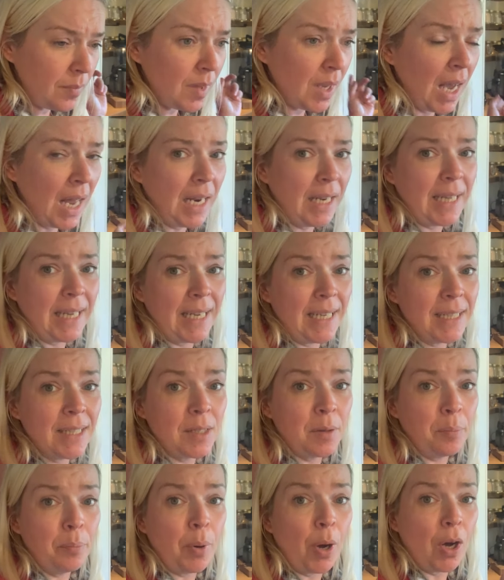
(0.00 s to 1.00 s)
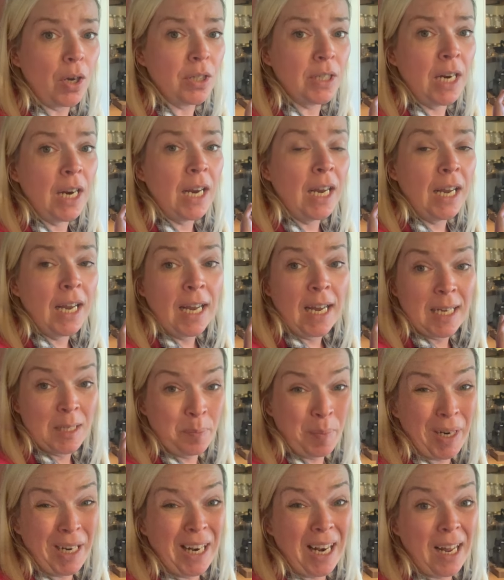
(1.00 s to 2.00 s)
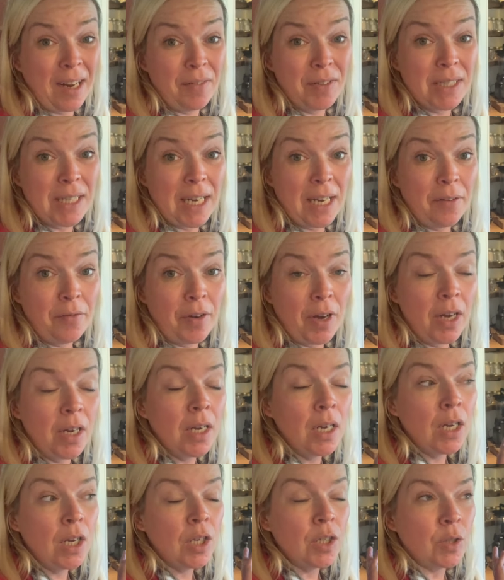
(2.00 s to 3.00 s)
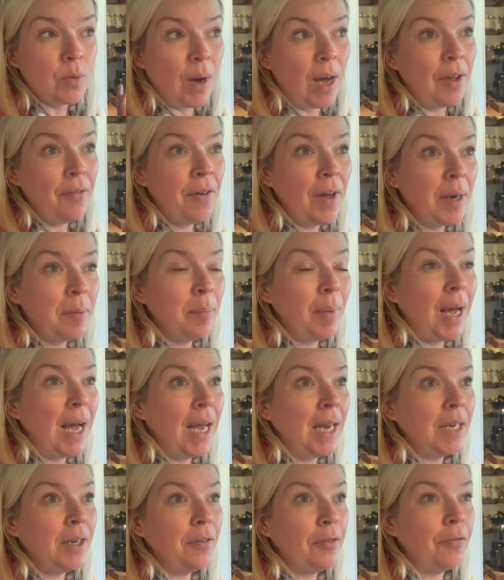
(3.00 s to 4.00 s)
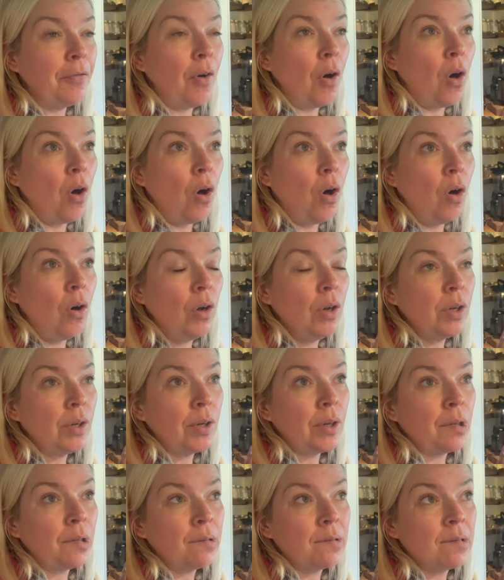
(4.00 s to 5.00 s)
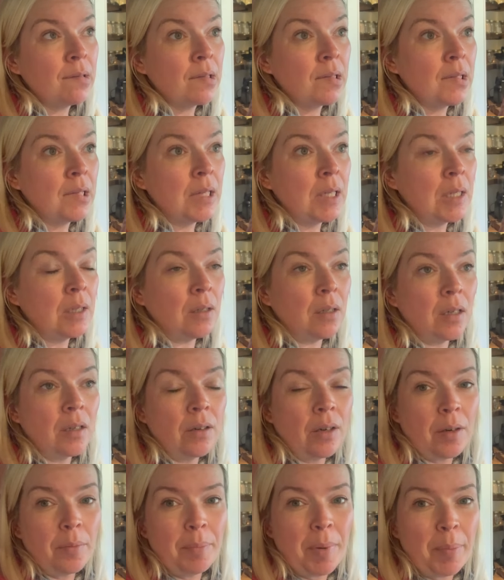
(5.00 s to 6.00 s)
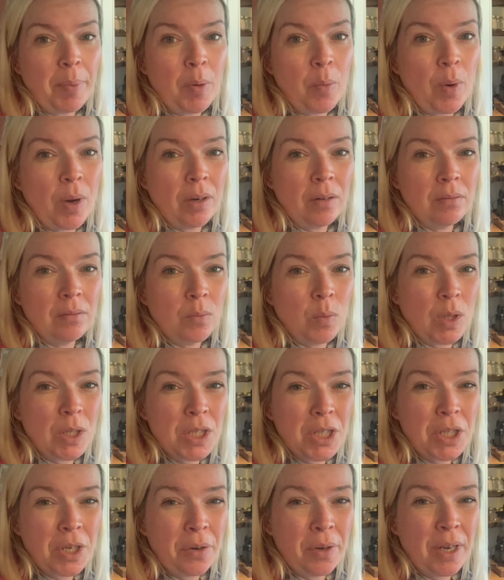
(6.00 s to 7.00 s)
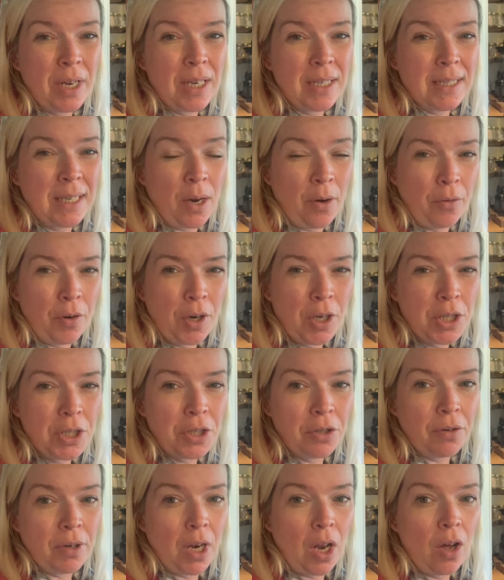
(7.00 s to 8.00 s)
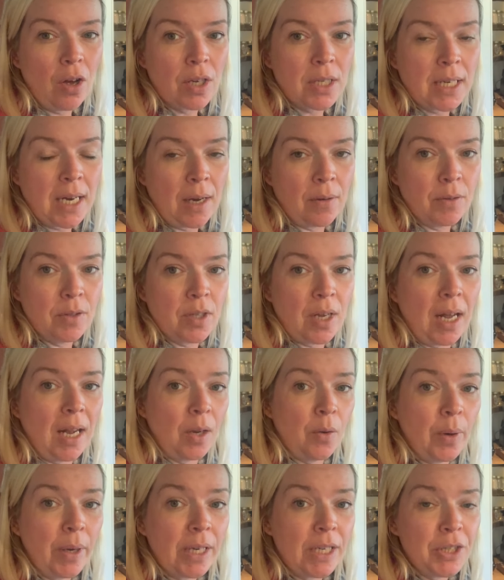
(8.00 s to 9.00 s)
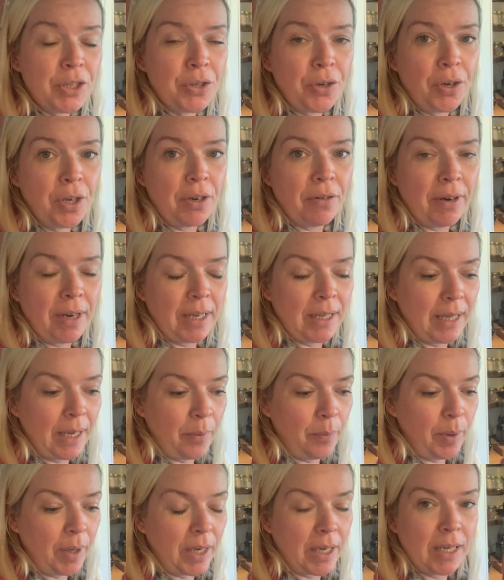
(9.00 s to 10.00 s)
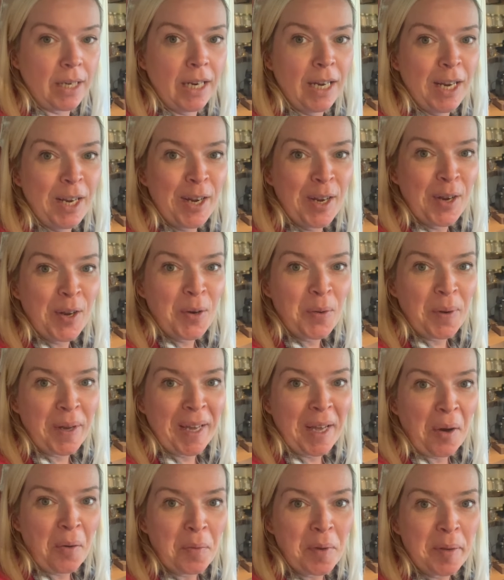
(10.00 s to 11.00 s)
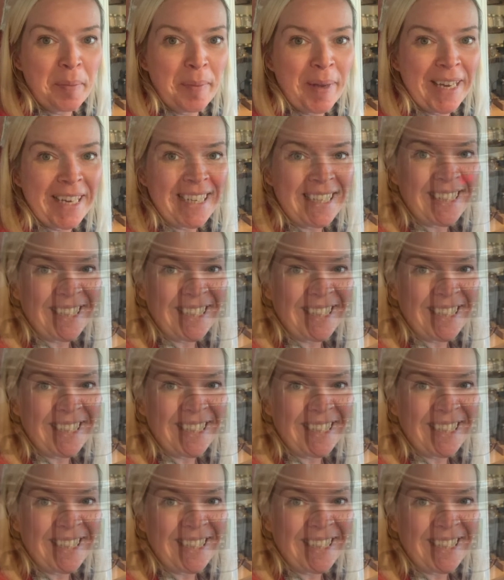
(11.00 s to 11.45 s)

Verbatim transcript: and the instant pot has been a lifesaver so i've had mine for oh god maybe one one to two years now got it during lockdown so i'll quickly show you it and then we can we can get on with making